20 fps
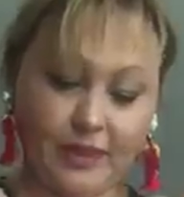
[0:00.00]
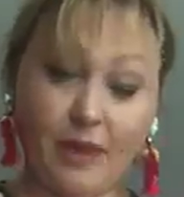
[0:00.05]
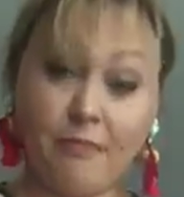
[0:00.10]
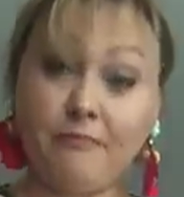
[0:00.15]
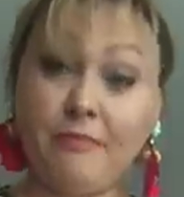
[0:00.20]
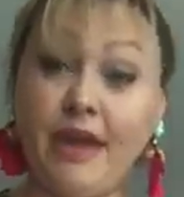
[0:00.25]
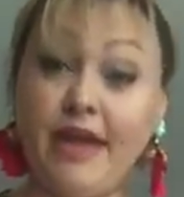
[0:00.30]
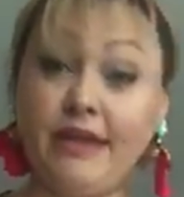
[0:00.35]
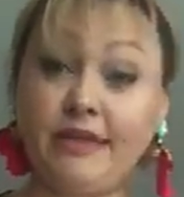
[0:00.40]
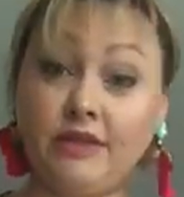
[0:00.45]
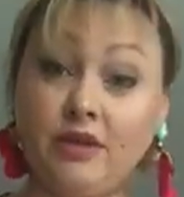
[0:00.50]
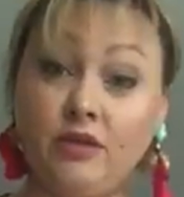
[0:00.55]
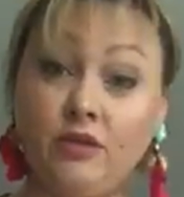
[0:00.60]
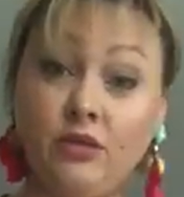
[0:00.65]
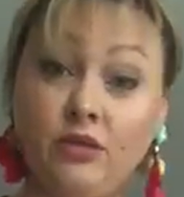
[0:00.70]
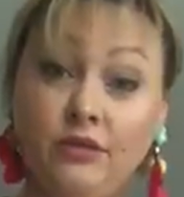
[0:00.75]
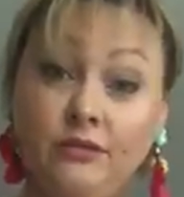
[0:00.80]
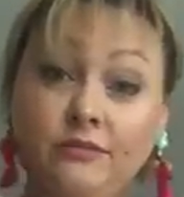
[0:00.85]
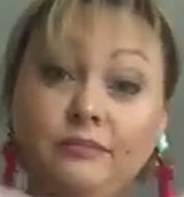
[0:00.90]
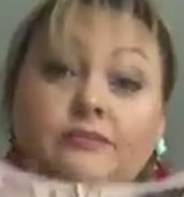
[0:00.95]
amazing
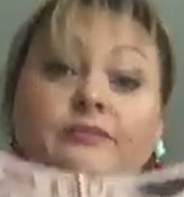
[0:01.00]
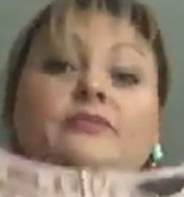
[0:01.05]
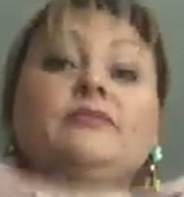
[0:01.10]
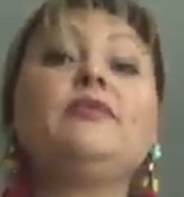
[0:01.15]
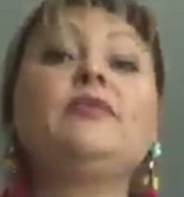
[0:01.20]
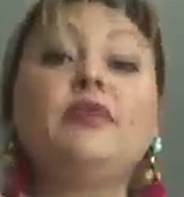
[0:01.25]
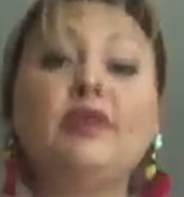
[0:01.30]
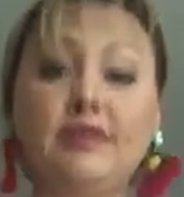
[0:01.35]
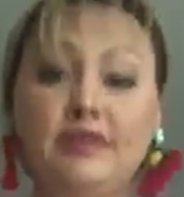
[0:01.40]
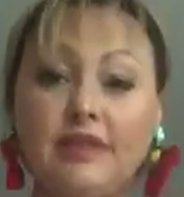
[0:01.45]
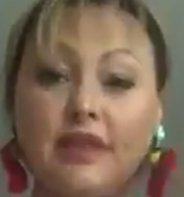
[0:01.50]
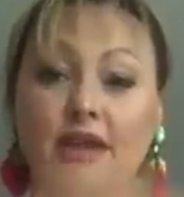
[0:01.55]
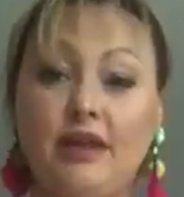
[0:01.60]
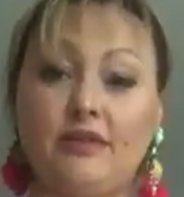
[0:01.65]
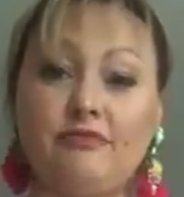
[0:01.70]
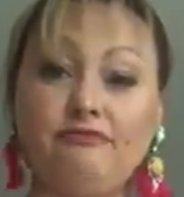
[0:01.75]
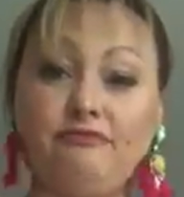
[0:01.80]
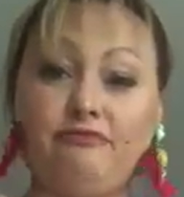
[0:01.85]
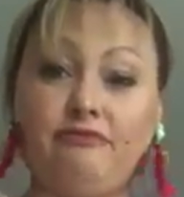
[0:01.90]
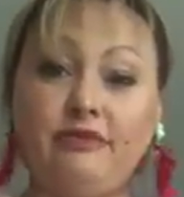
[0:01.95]
on. It's
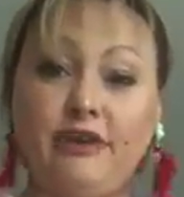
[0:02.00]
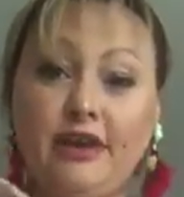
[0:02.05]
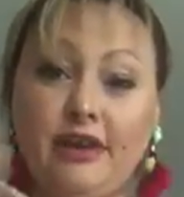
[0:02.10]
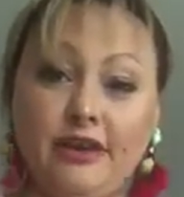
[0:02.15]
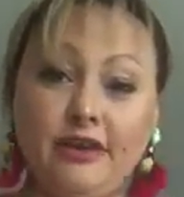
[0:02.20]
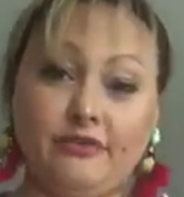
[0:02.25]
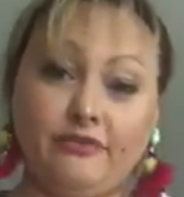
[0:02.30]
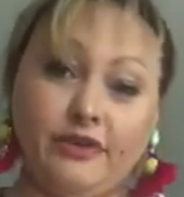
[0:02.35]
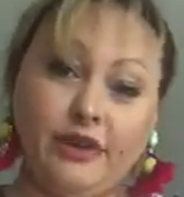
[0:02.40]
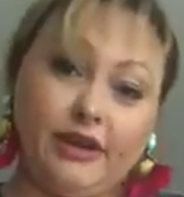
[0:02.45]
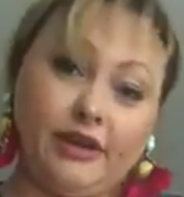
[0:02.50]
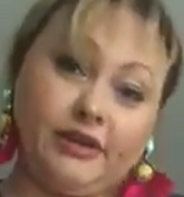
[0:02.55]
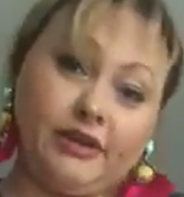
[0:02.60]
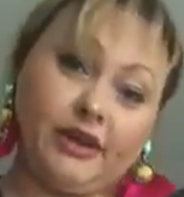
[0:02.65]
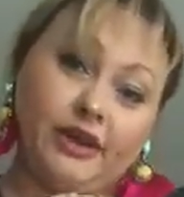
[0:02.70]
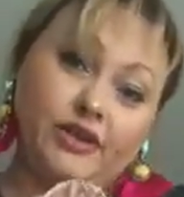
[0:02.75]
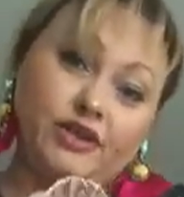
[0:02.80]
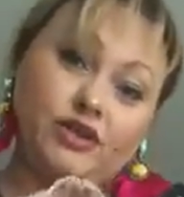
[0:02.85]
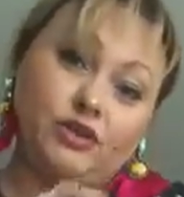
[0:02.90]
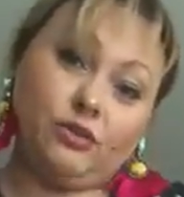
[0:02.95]
like really
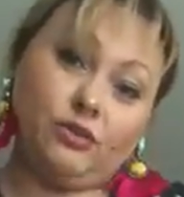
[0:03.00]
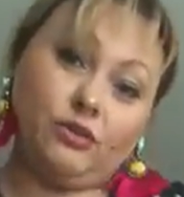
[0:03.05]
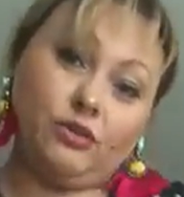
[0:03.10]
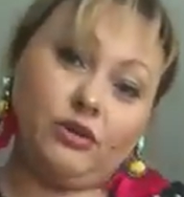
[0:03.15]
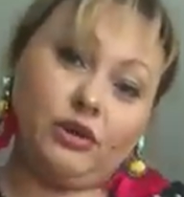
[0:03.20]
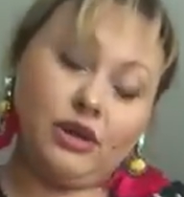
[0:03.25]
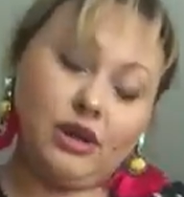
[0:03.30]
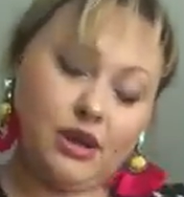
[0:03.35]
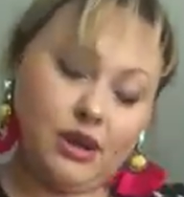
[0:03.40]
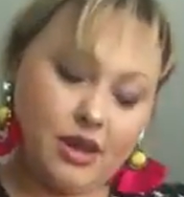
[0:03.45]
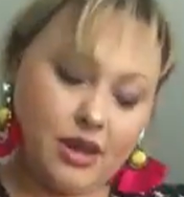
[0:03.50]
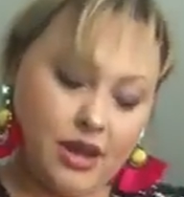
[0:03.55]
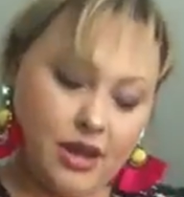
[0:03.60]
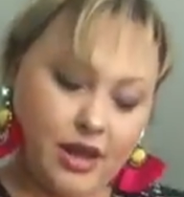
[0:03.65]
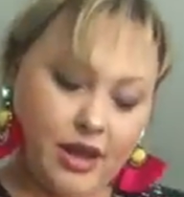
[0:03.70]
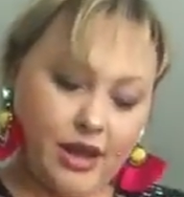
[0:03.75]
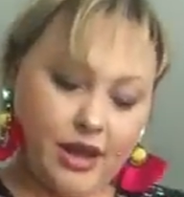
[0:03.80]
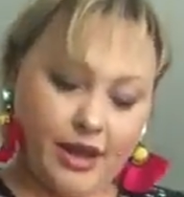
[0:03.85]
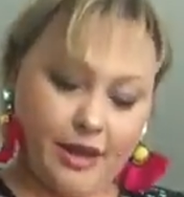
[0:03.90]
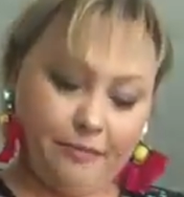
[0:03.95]
nice on.
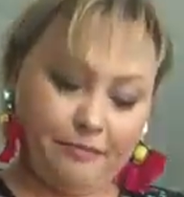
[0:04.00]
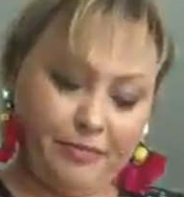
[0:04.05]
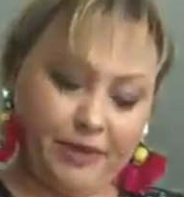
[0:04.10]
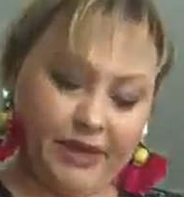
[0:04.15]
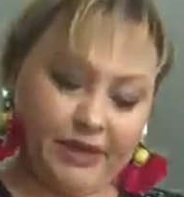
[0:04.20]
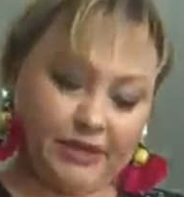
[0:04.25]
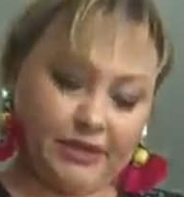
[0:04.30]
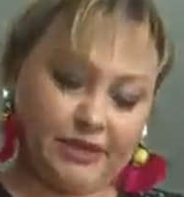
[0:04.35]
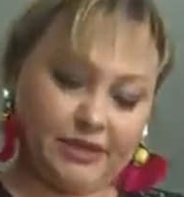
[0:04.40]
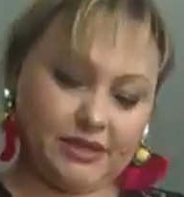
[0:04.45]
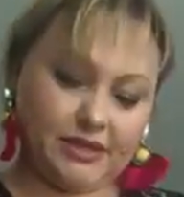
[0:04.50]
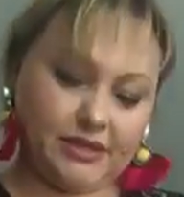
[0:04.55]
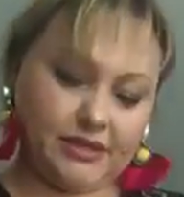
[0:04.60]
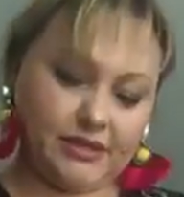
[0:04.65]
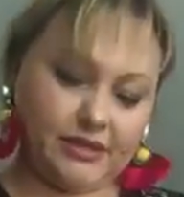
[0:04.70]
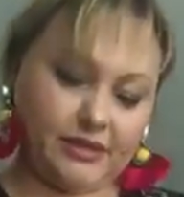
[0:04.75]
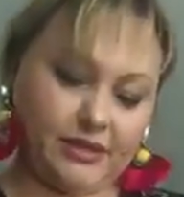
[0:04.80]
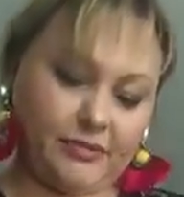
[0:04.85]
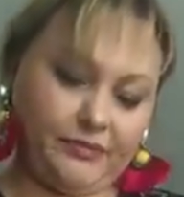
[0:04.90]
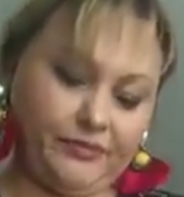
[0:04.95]
A bit
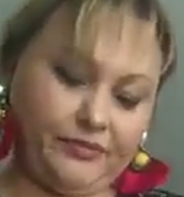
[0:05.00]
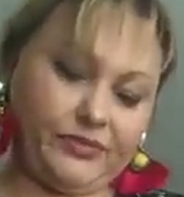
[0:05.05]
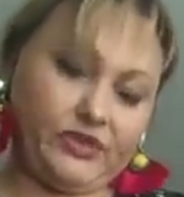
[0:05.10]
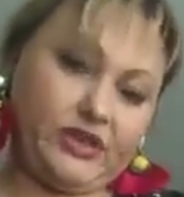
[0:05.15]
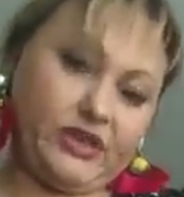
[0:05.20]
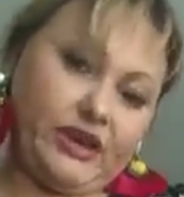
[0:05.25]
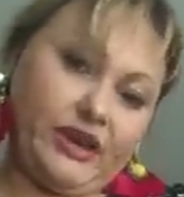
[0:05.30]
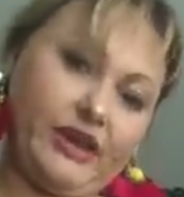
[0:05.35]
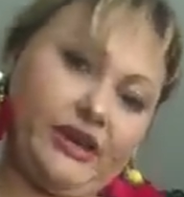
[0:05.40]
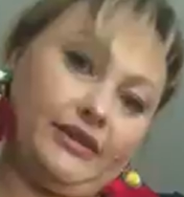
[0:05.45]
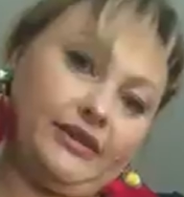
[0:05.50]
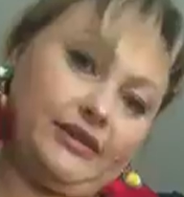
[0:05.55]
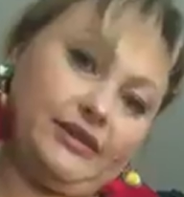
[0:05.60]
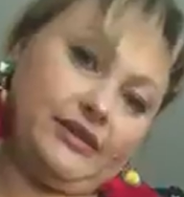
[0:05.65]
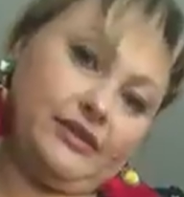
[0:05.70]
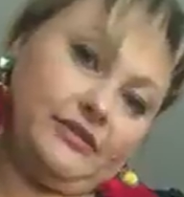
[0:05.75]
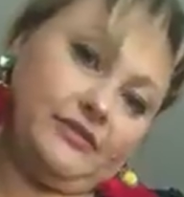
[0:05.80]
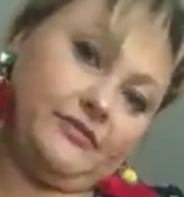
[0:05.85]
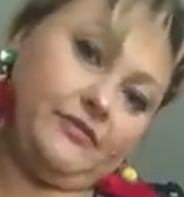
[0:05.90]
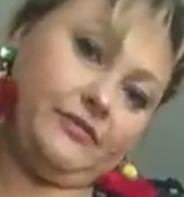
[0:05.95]

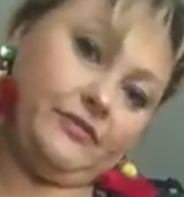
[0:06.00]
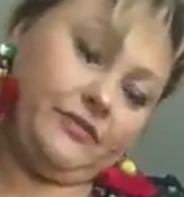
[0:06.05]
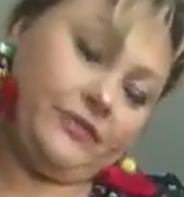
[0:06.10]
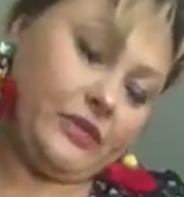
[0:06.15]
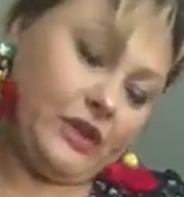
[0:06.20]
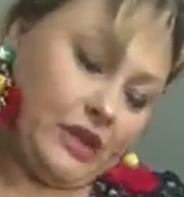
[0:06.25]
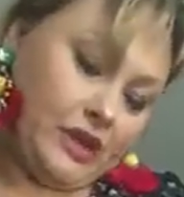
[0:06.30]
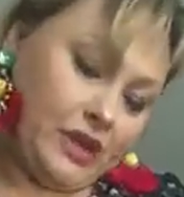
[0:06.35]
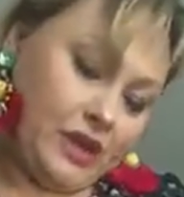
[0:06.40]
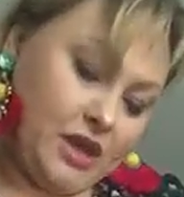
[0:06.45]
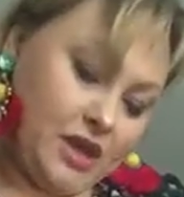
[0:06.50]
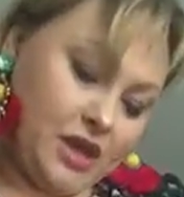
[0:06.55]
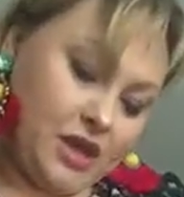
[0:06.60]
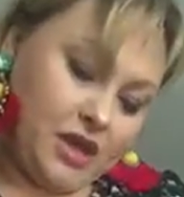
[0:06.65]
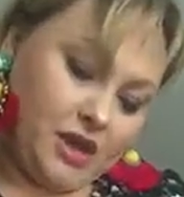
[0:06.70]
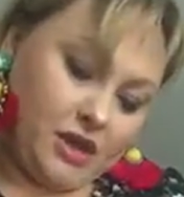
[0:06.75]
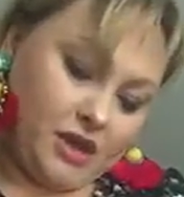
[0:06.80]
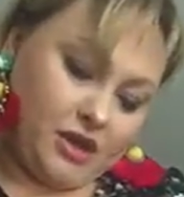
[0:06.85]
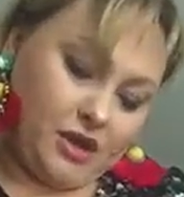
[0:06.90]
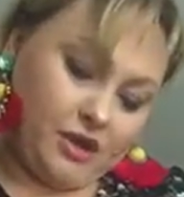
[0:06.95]
tight
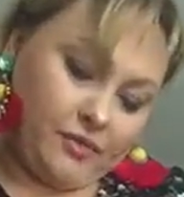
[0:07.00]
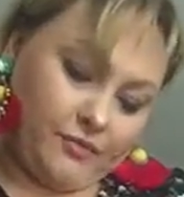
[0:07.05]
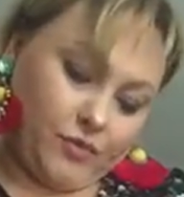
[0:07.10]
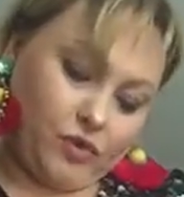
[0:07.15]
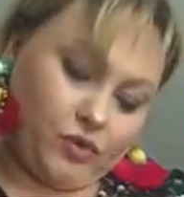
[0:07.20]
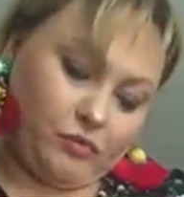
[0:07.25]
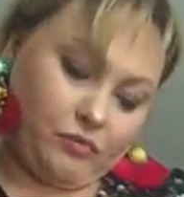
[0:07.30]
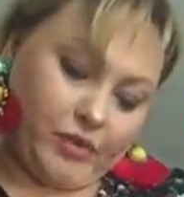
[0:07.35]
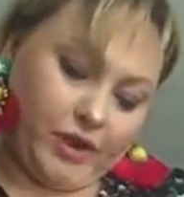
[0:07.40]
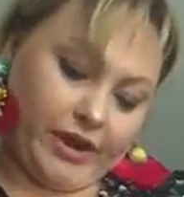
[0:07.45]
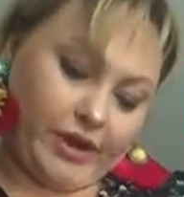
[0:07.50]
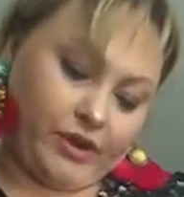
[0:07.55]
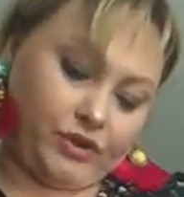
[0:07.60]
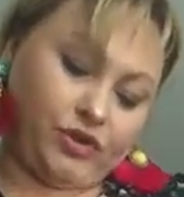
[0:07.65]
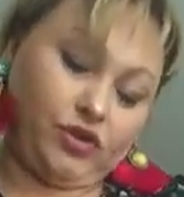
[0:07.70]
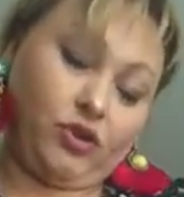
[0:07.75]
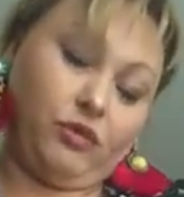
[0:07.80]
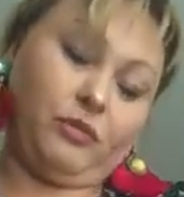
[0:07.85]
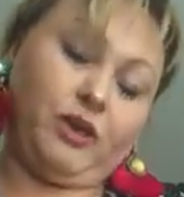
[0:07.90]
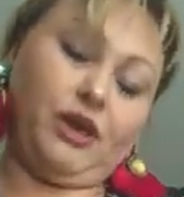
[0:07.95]
on my
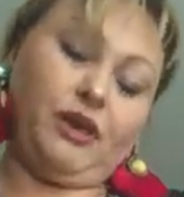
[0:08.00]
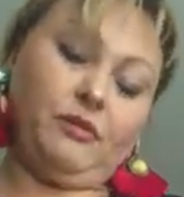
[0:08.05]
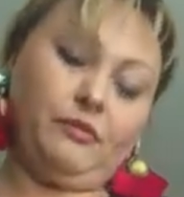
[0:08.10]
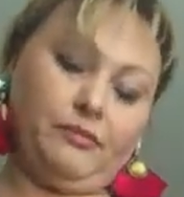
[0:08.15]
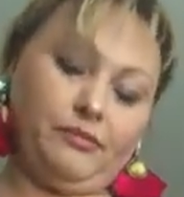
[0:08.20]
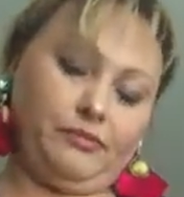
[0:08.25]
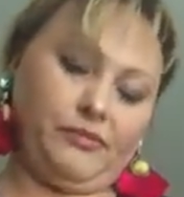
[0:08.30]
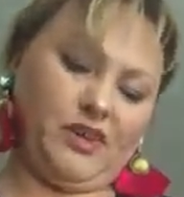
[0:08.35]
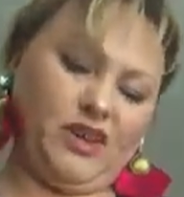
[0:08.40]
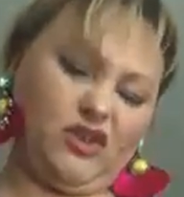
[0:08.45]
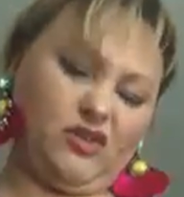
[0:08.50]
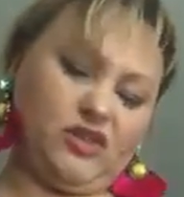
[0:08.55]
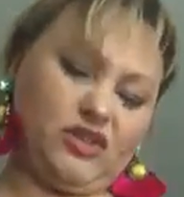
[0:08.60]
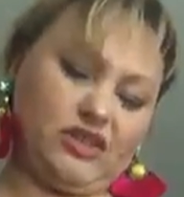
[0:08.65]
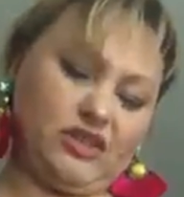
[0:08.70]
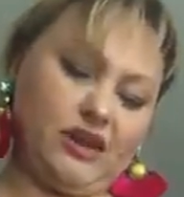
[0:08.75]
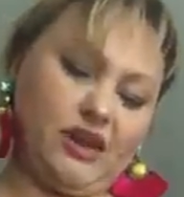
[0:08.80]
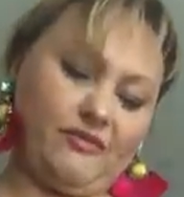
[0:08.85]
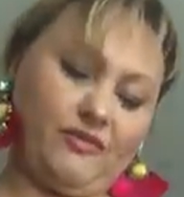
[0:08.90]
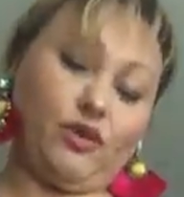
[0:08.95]
tummy
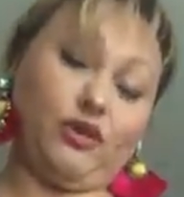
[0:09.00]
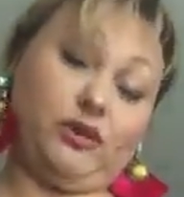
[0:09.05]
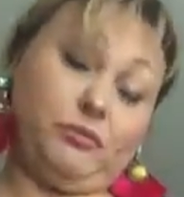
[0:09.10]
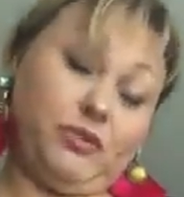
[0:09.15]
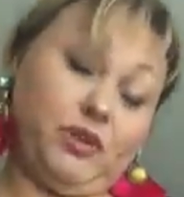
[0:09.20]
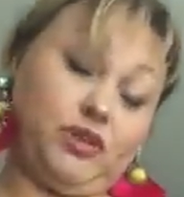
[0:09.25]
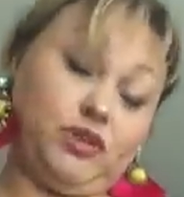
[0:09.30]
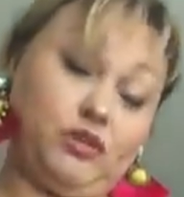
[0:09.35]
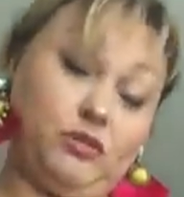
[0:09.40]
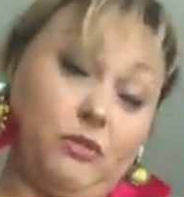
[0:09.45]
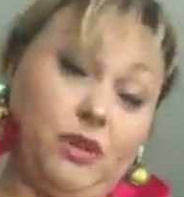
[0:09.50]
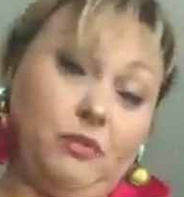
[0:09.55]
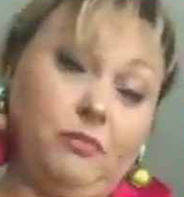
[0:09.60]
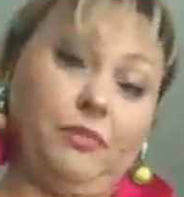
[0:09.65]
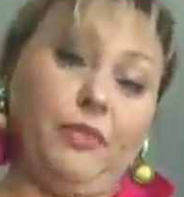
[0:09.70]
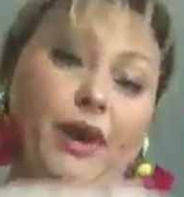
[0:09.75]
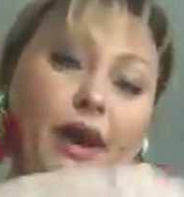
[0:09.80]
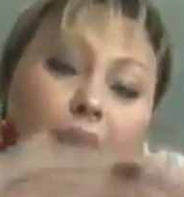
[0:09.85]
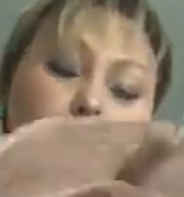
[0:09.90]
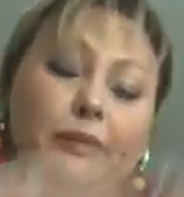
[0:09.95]
because I've got a big tummy,
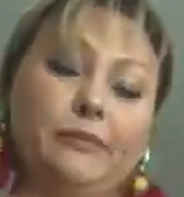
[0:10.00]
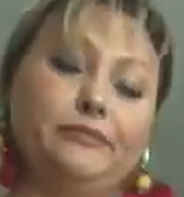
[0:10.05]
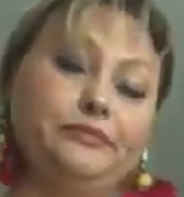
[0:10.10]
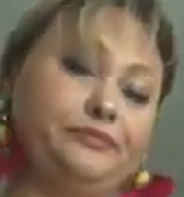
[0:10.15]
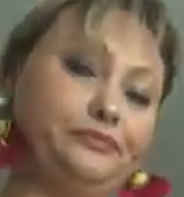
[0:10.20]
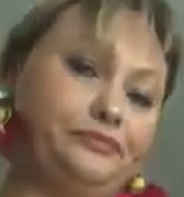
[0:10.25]
but